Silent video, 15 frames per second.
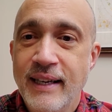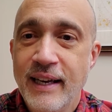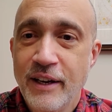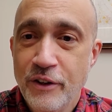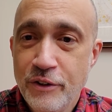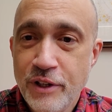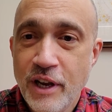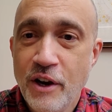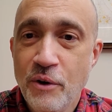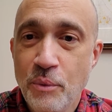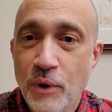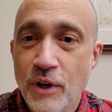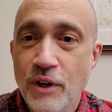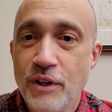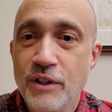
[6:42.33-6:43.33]
healthcare
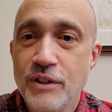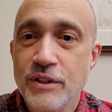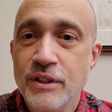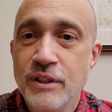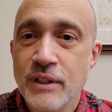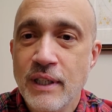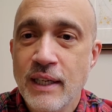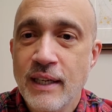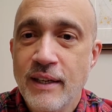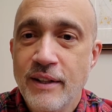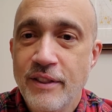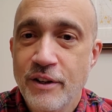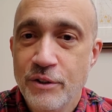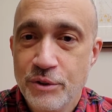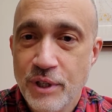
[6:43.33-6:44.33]
workers,
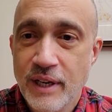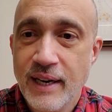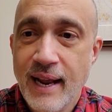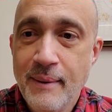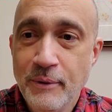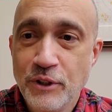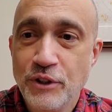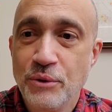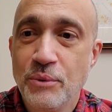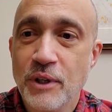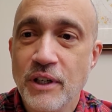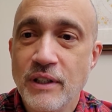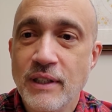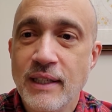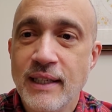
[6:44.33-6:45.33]
those unable to
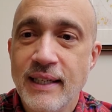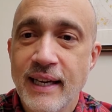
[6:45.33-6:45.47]
work,